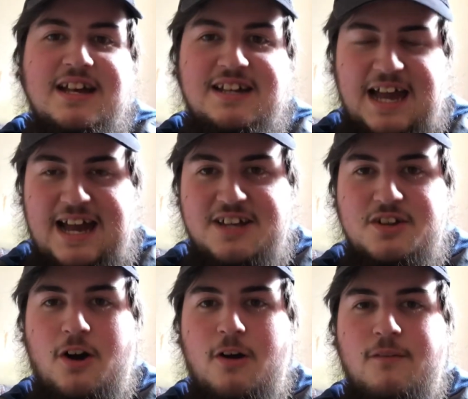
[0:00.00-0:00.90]
can
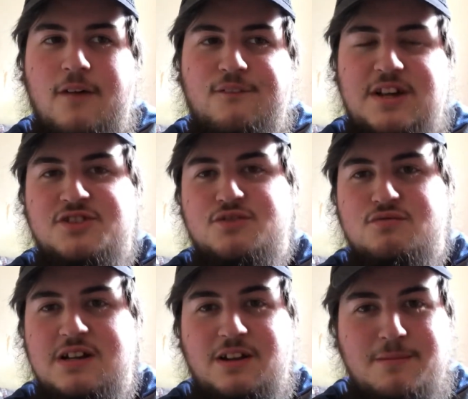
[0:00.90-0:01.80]
of Fanta, really.